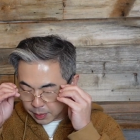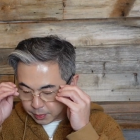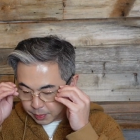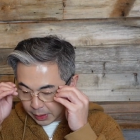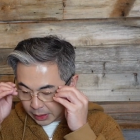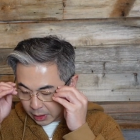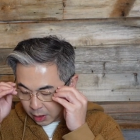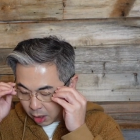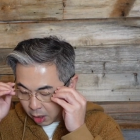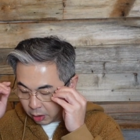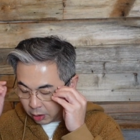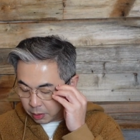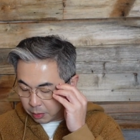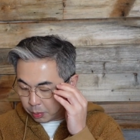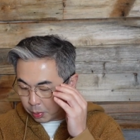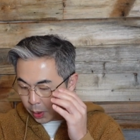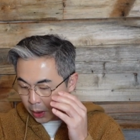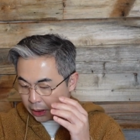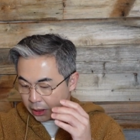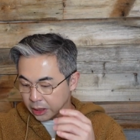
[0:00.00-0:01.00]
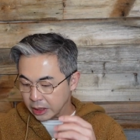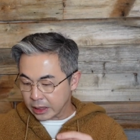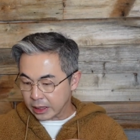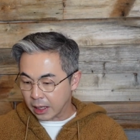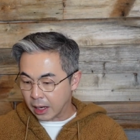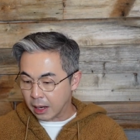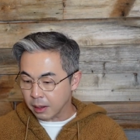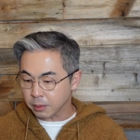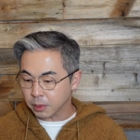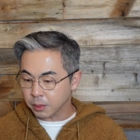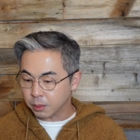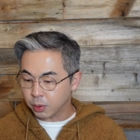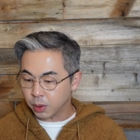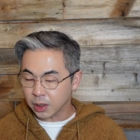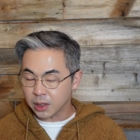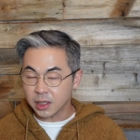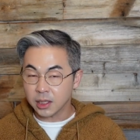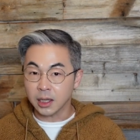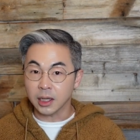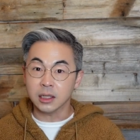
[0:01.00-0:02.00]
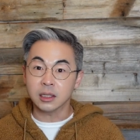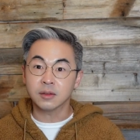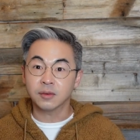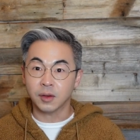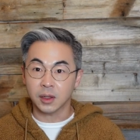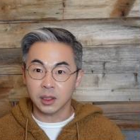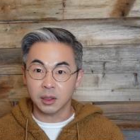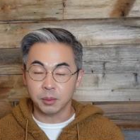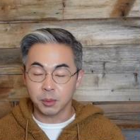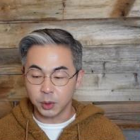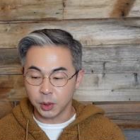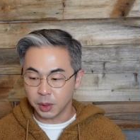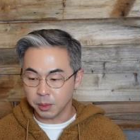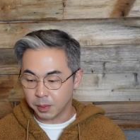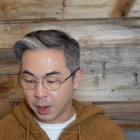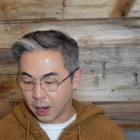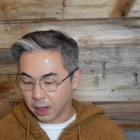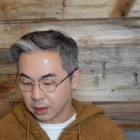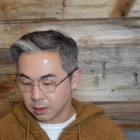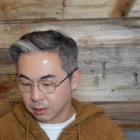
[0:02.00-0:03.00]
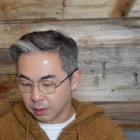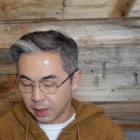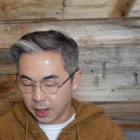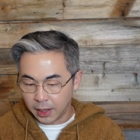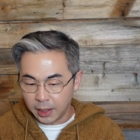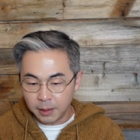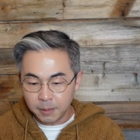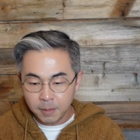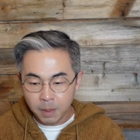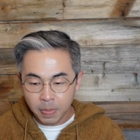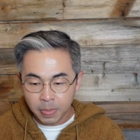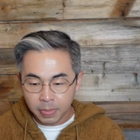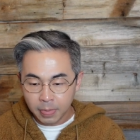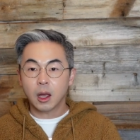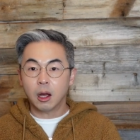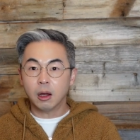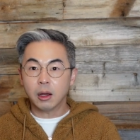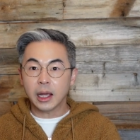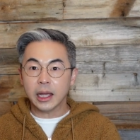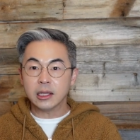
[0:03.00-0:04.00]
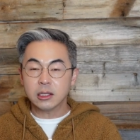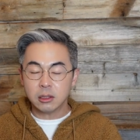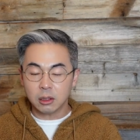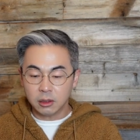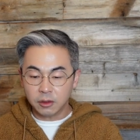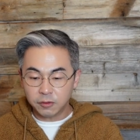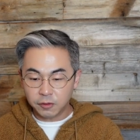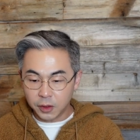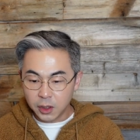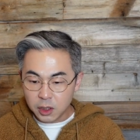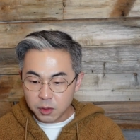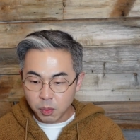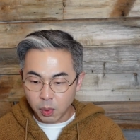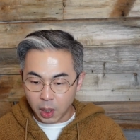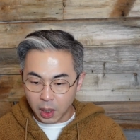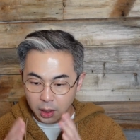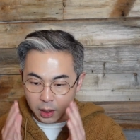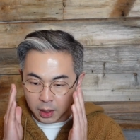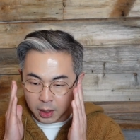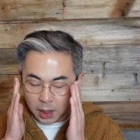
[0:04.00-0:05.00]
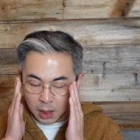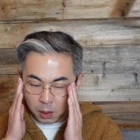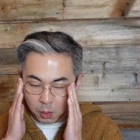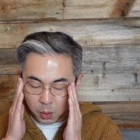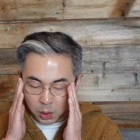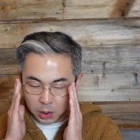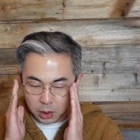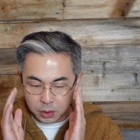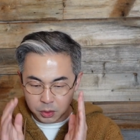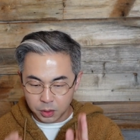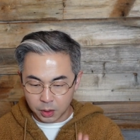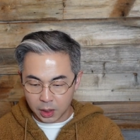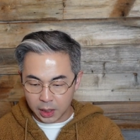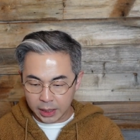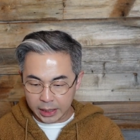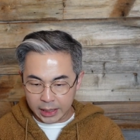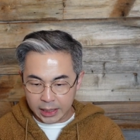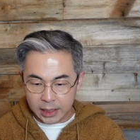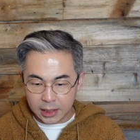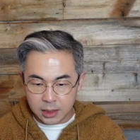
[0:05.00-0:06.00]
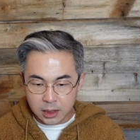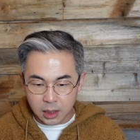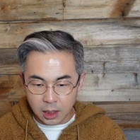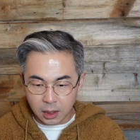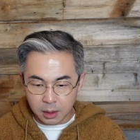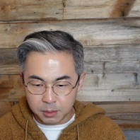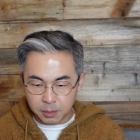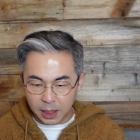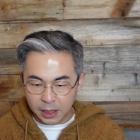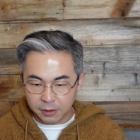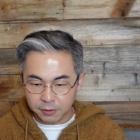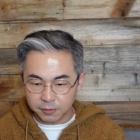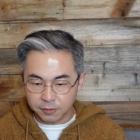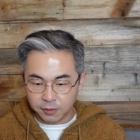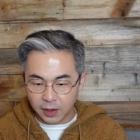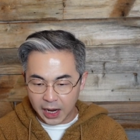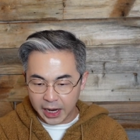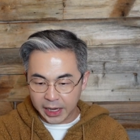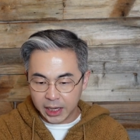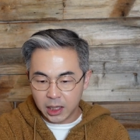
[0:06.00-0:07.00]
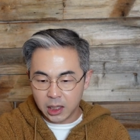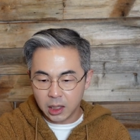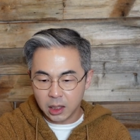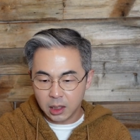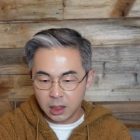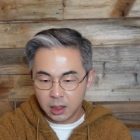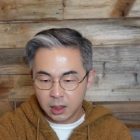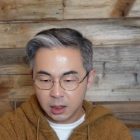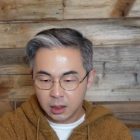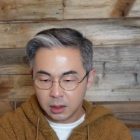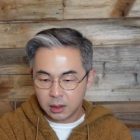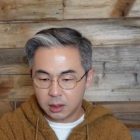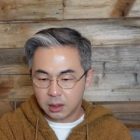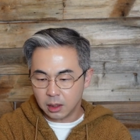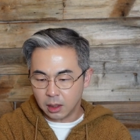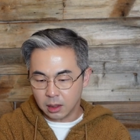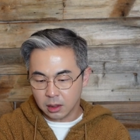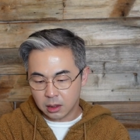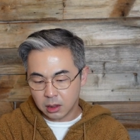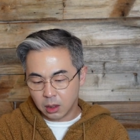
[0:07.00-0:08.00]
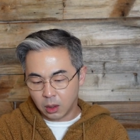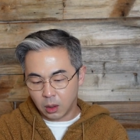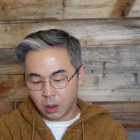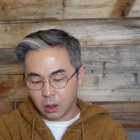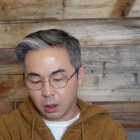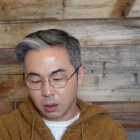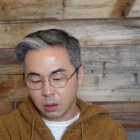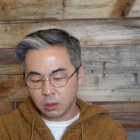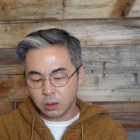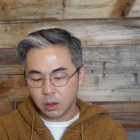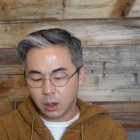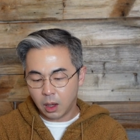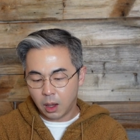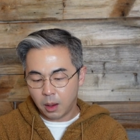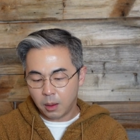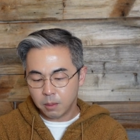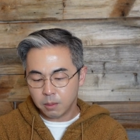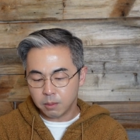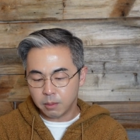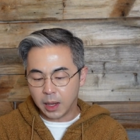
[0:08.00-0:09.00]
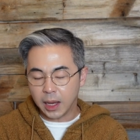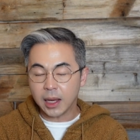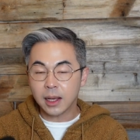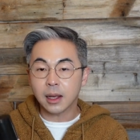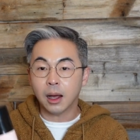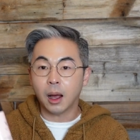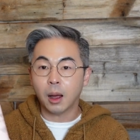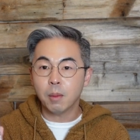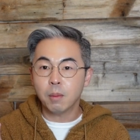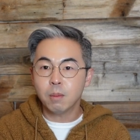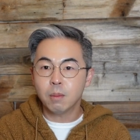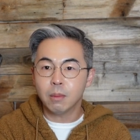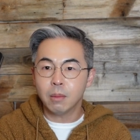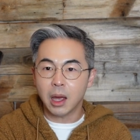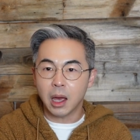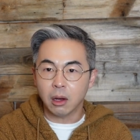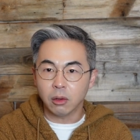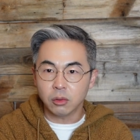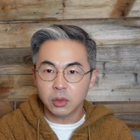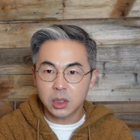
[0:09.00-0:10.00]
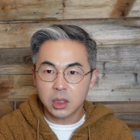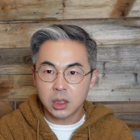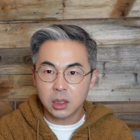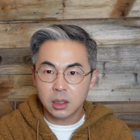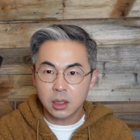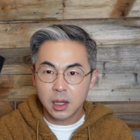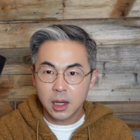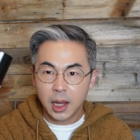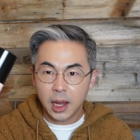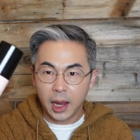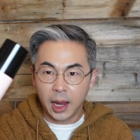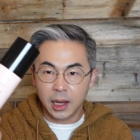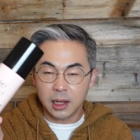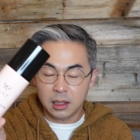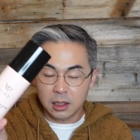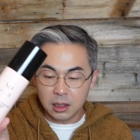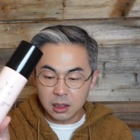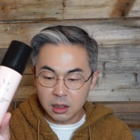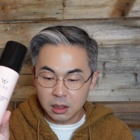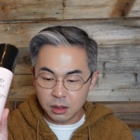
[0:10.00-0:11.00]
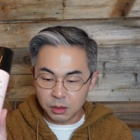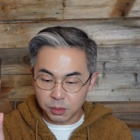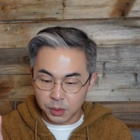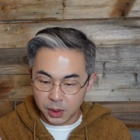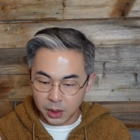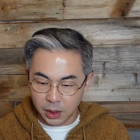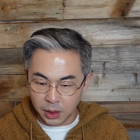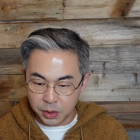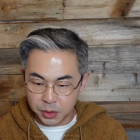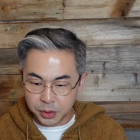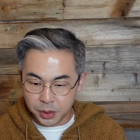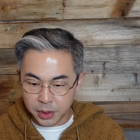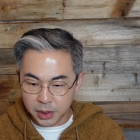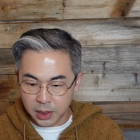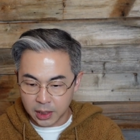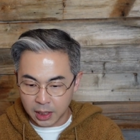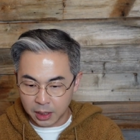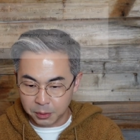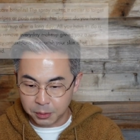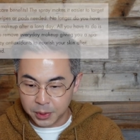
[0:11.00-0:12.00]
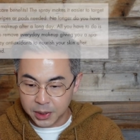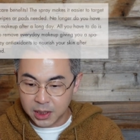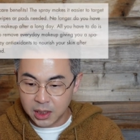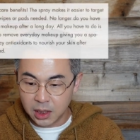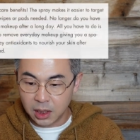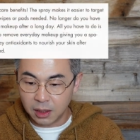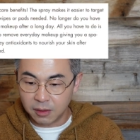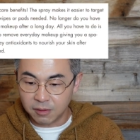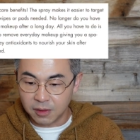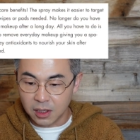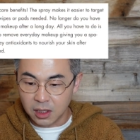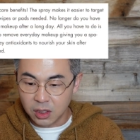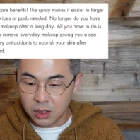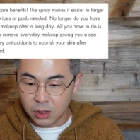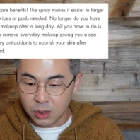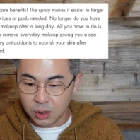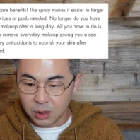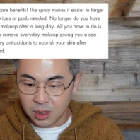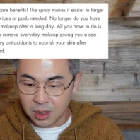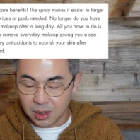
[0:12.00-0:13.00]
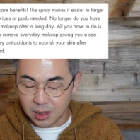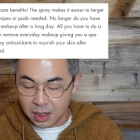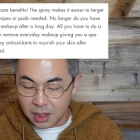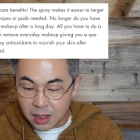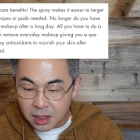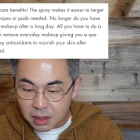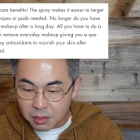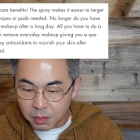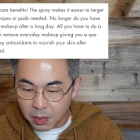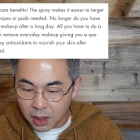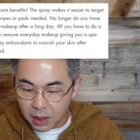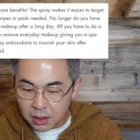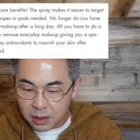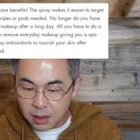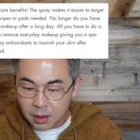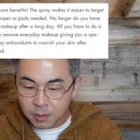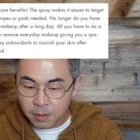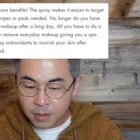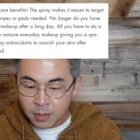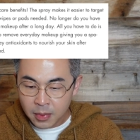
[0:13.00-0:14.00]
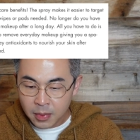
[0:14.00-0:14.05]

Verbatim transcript: But all the products I'm going to put on today is from the beauty box, okay? Okay, so the first product I want to try is uh, by Vike. It's called Makeup Melt and this is really interesting I received this just this month